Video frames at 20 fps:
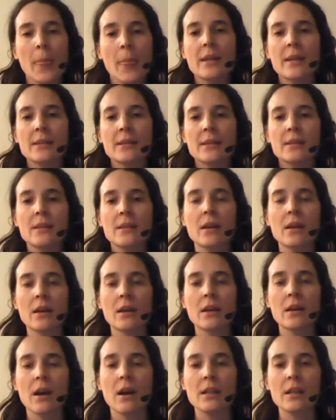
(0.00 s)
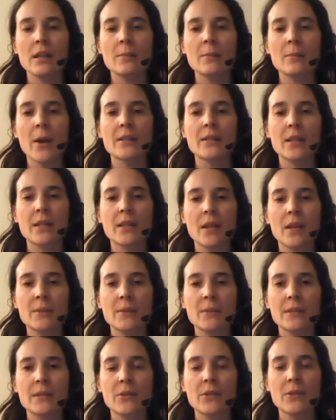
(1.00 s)
I suppose it comes
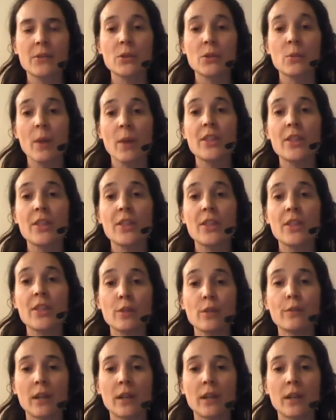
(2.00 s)
down to whether you